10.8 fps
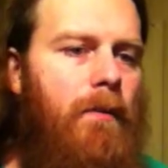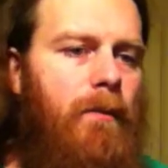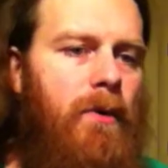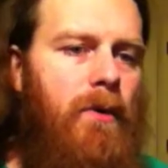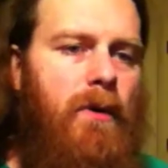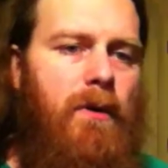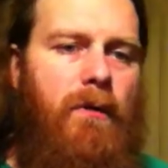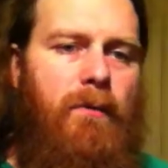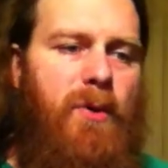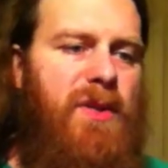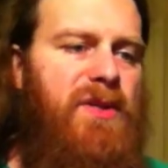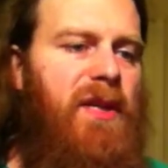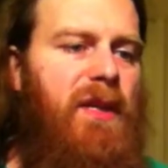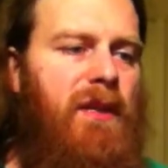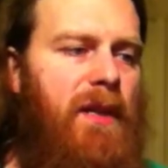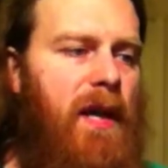more
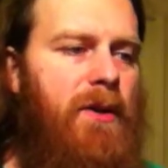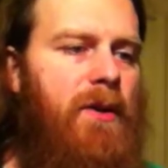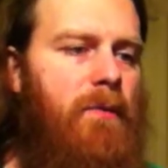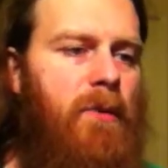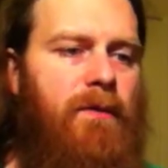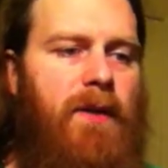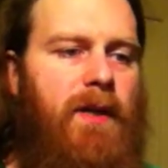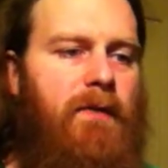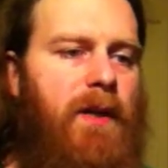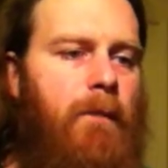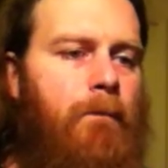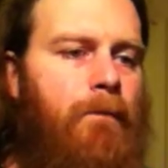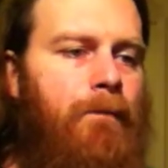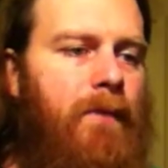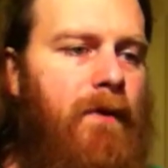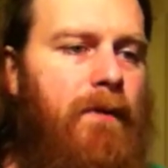breezy, lighter, more forgiving
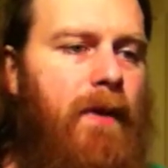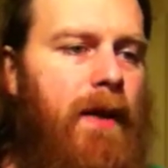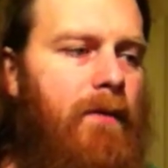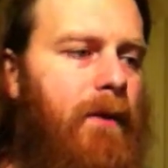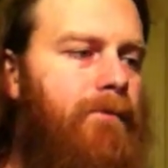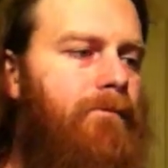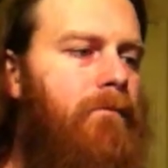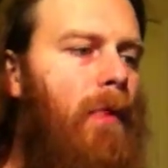flavor.